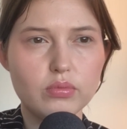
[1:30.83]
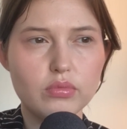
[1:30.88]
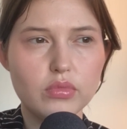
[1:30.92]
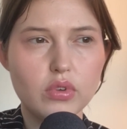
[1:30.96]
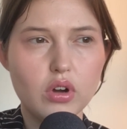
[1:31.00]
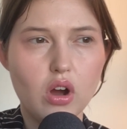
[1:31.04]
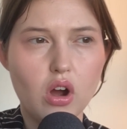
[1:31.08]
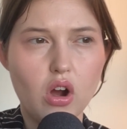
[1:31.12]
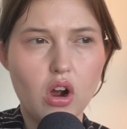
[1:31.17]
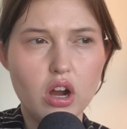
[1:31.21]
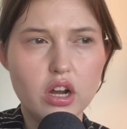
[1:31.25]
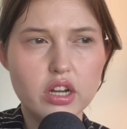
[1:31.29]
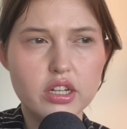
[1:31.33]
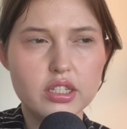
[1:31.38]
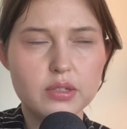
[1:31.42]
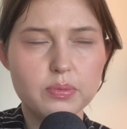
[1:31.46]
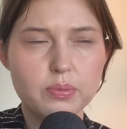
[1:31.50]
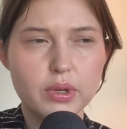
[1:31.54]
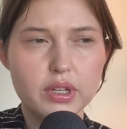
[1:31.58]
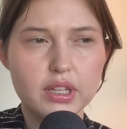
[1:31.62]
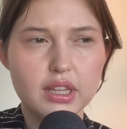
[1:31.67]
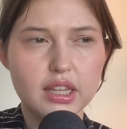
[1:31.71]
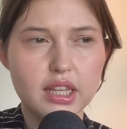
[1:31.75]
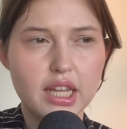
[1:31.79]
art
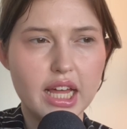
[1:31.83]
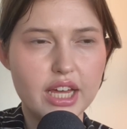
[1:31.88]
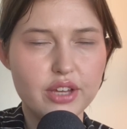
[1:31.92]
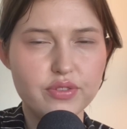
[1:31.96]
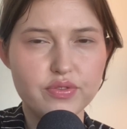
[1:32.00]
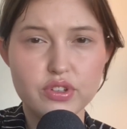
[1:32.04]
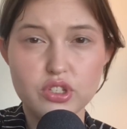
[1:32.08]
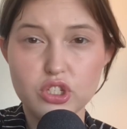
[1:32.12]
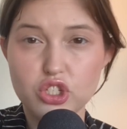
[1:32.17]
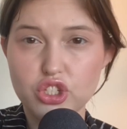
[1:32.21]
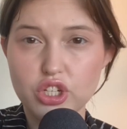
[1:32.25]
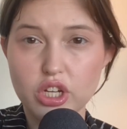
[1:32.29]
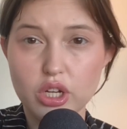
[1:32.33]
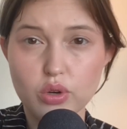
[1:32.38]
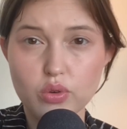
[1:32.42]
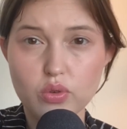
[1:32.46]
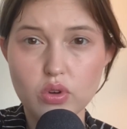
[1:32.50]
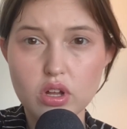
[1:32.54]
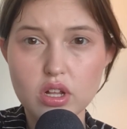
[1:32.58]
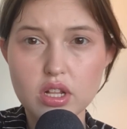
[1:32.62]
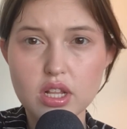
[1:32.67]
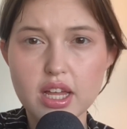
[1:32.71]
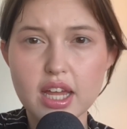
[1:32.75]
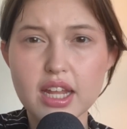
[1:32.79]
but life in general,